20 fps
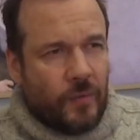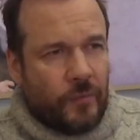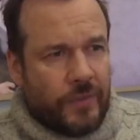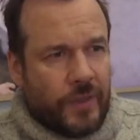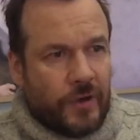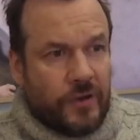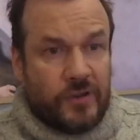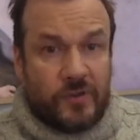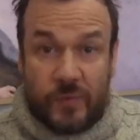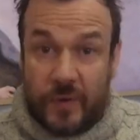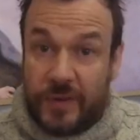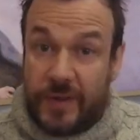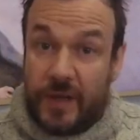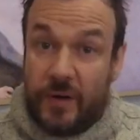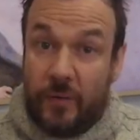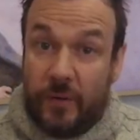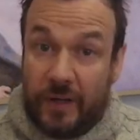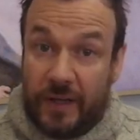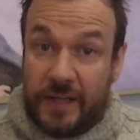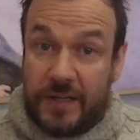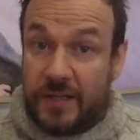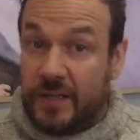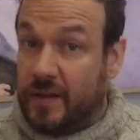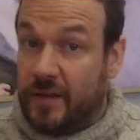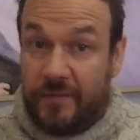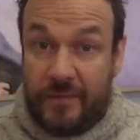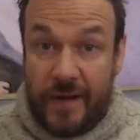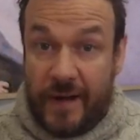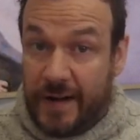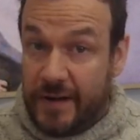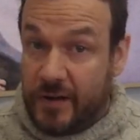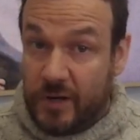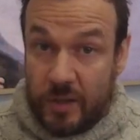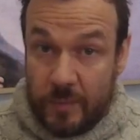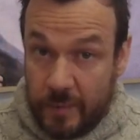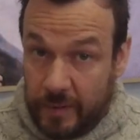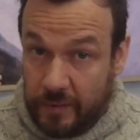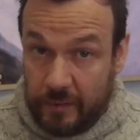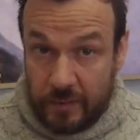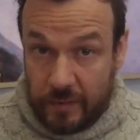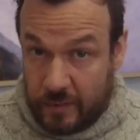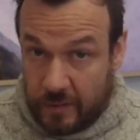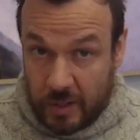there is within religion, the very human